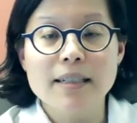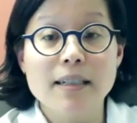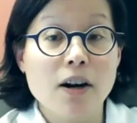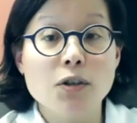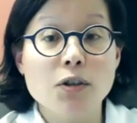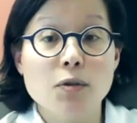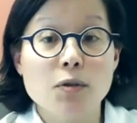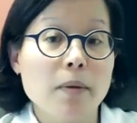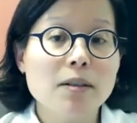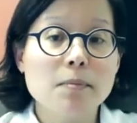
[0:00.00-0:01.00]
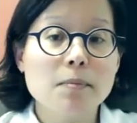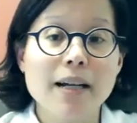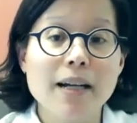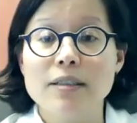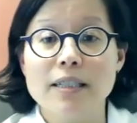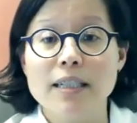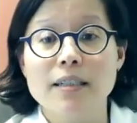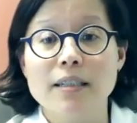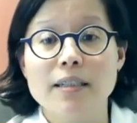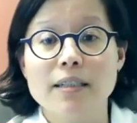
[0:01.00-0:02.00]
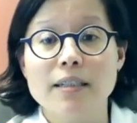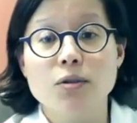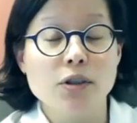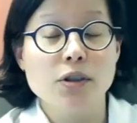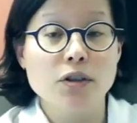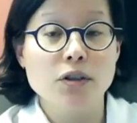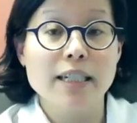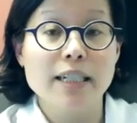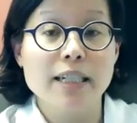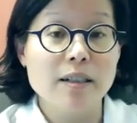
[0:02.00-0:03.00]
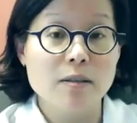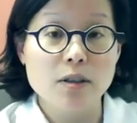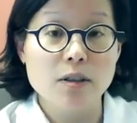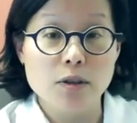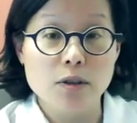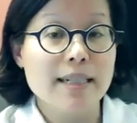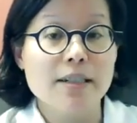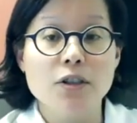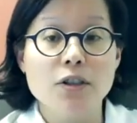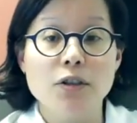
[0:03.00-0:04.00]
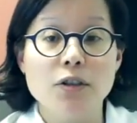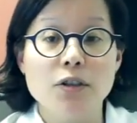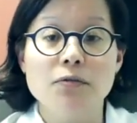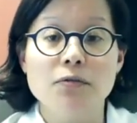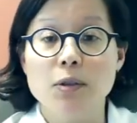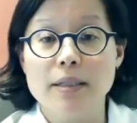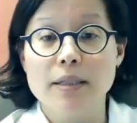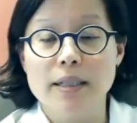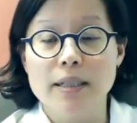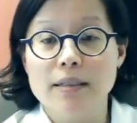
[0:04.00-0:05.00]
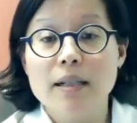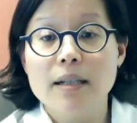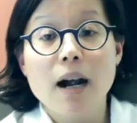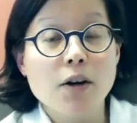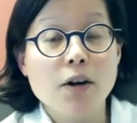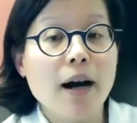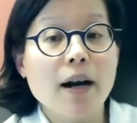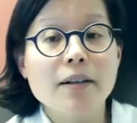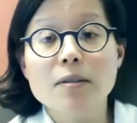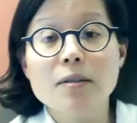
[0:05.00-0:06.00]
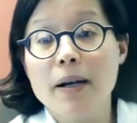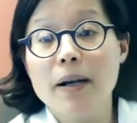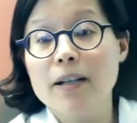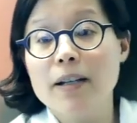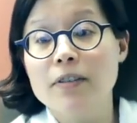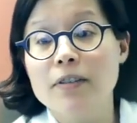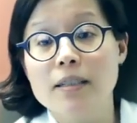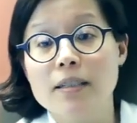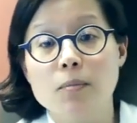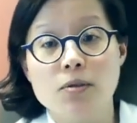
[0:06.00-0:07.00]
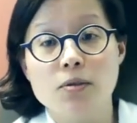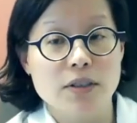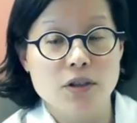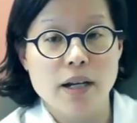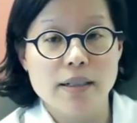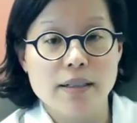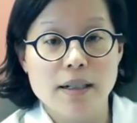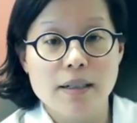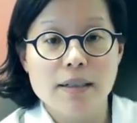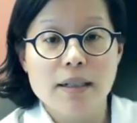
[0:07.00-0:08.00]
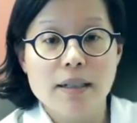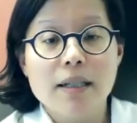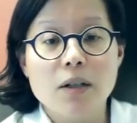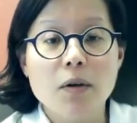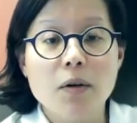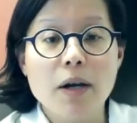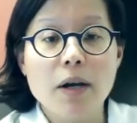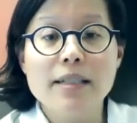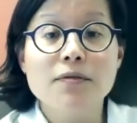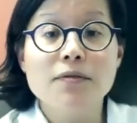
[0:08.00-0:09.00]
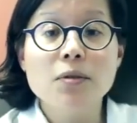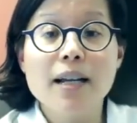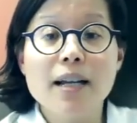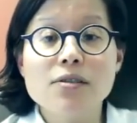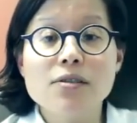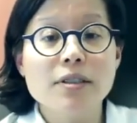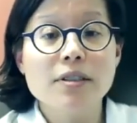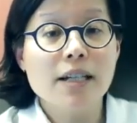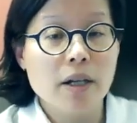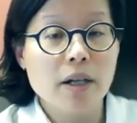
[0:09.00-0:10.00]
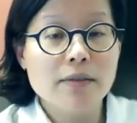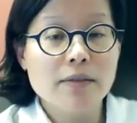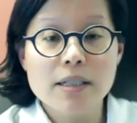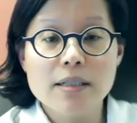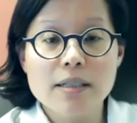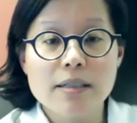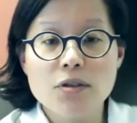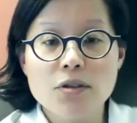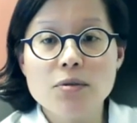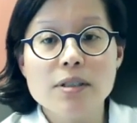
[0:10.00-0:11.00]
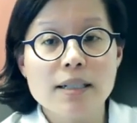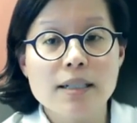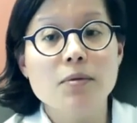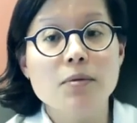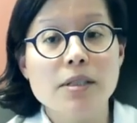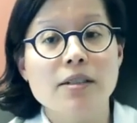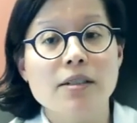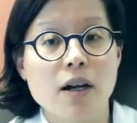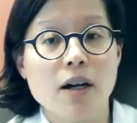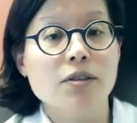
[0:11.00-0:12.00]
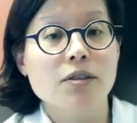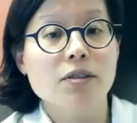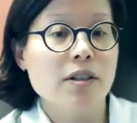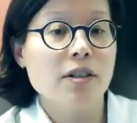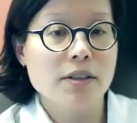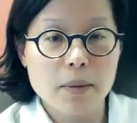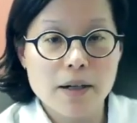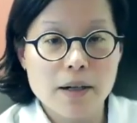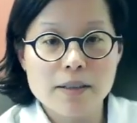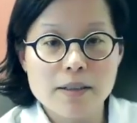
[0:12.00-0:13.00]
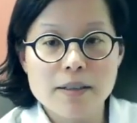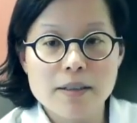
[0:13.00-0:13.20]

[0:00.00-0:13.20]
are you bothered by urine leakage or urinary, urinating too frequently? Are you bothered by feeling a bulge in the vagina? You know, and if you answer yes to any of these issues, then I would say talk to your doctor about it.